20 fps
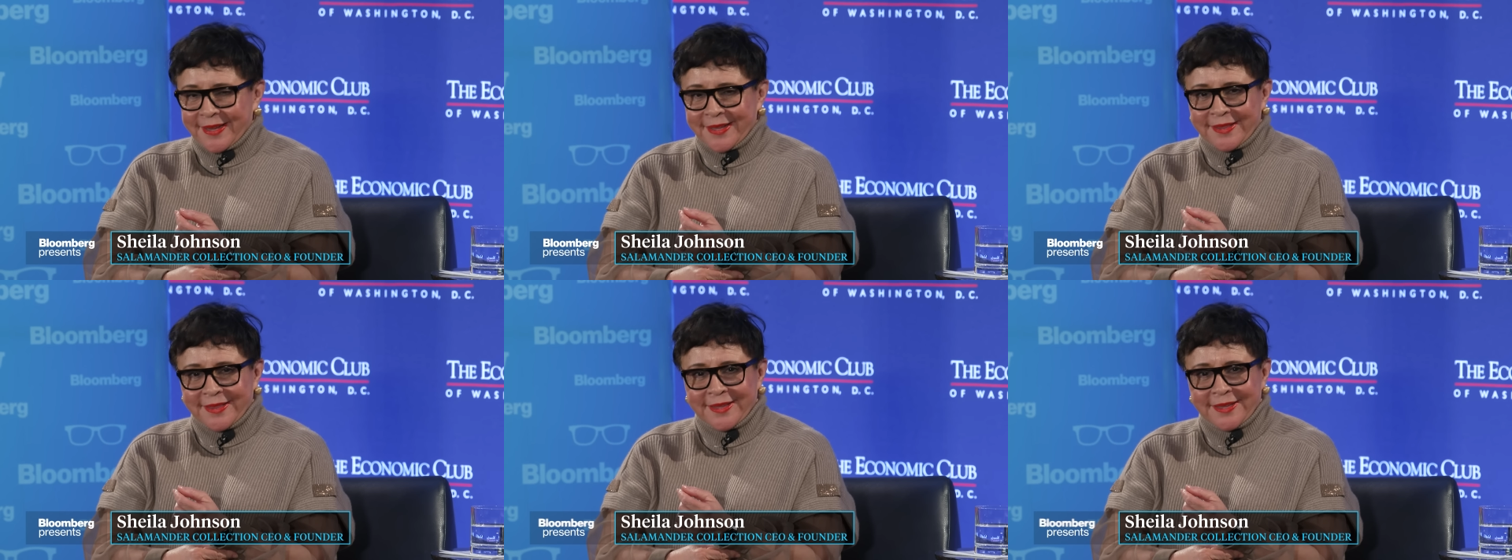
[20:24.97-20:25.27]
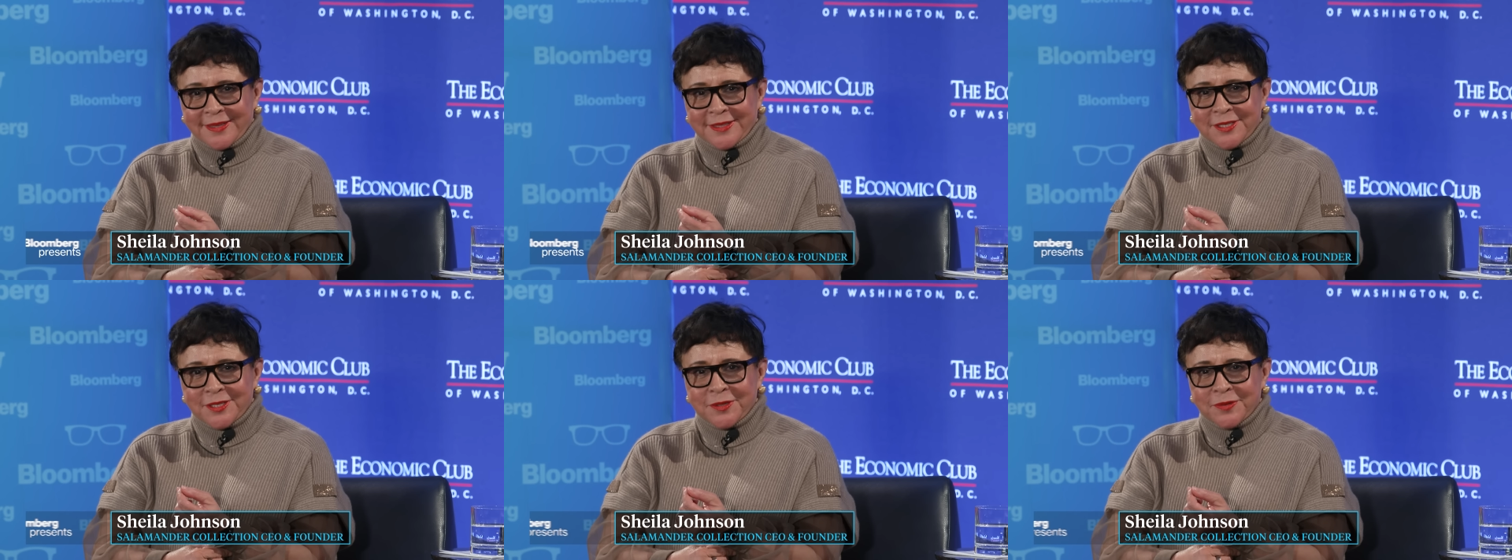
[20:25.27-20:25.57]
and
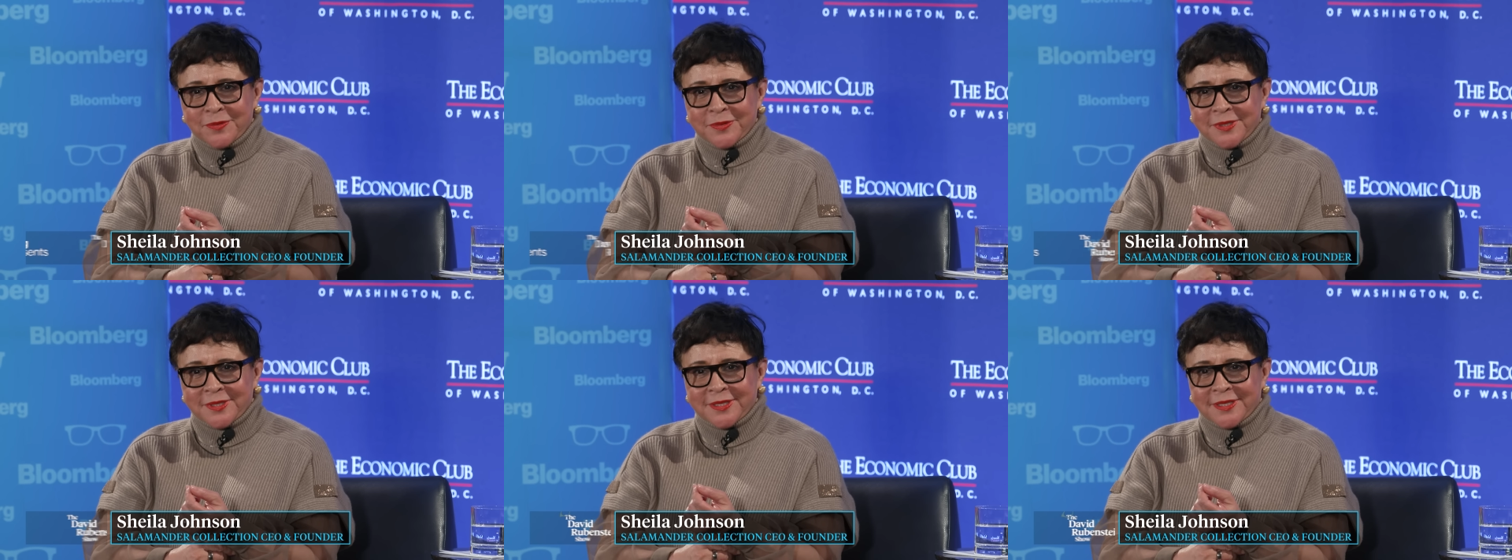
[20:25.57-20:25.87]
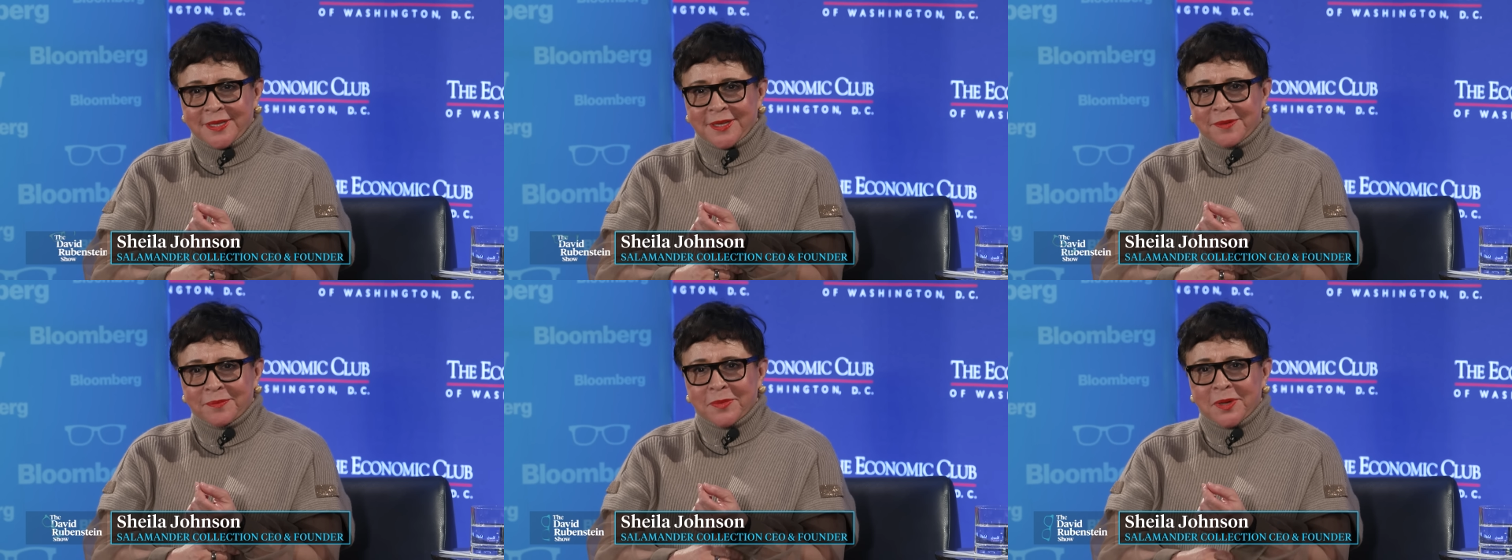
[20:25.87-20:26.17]
then she was
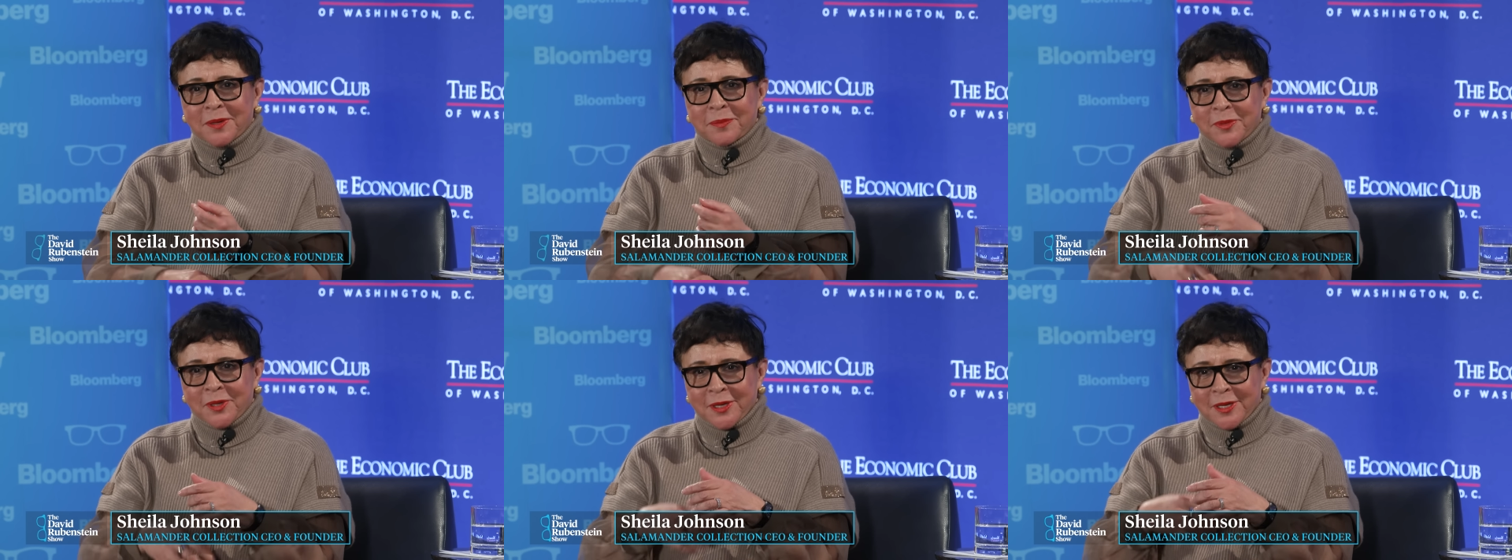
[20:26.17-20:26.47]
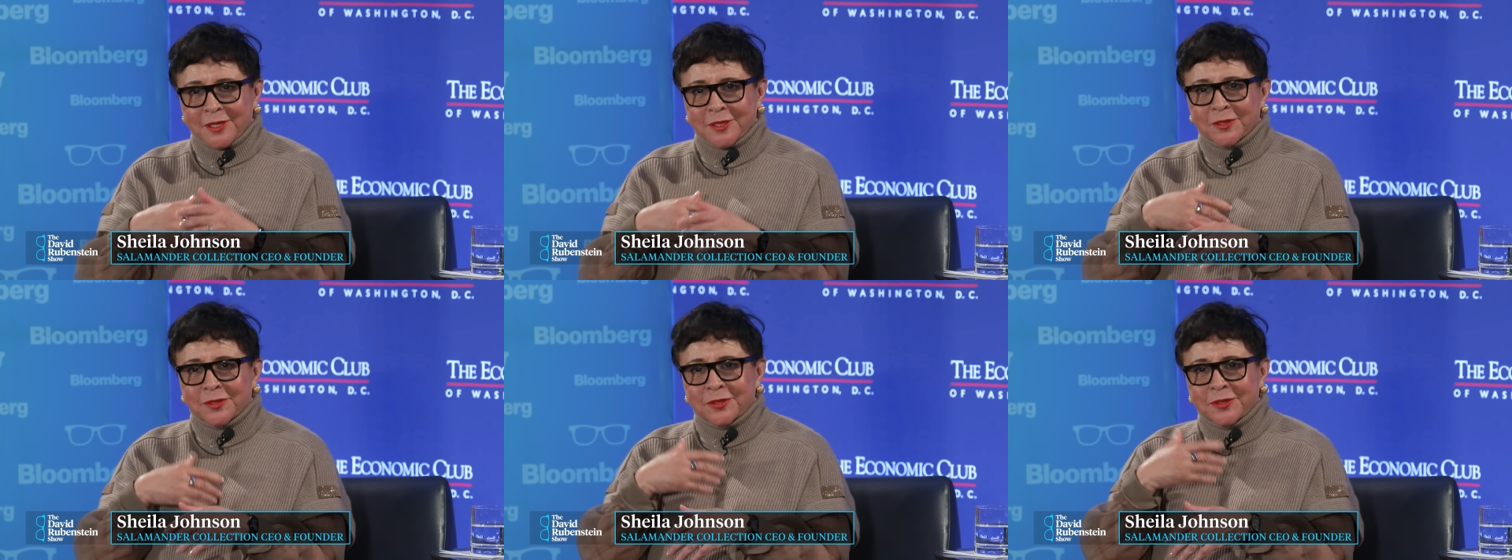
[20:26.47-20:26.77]
saying, Mom, you
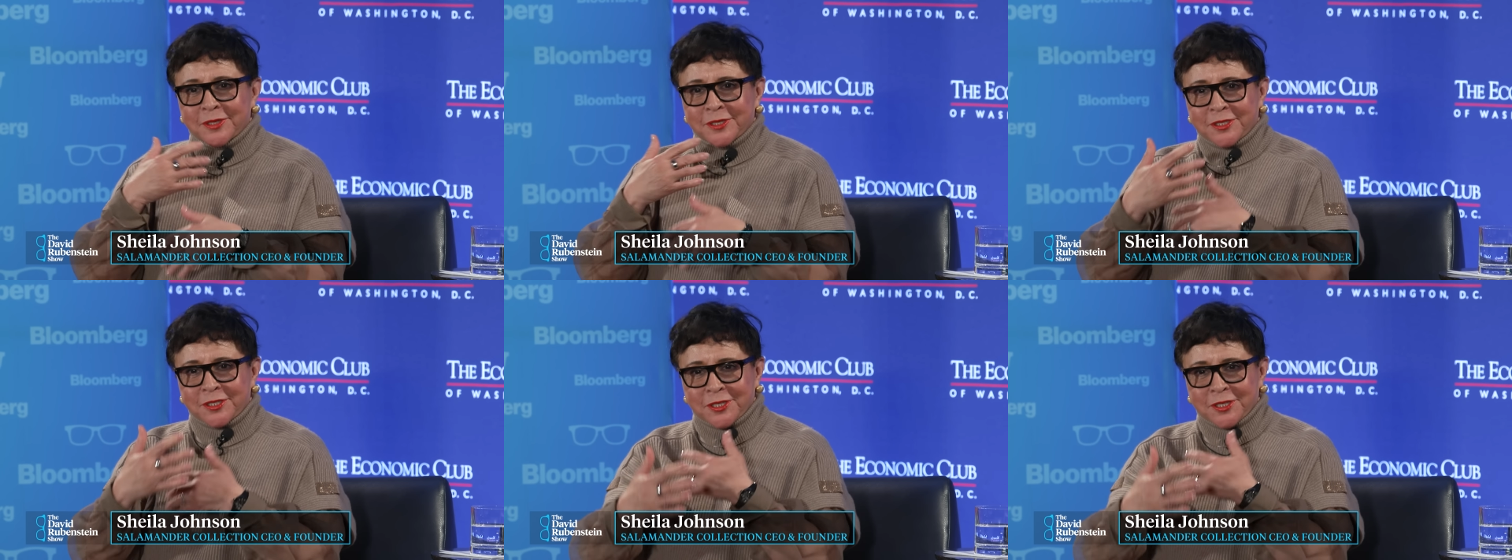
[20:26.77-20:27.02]
gotta learn to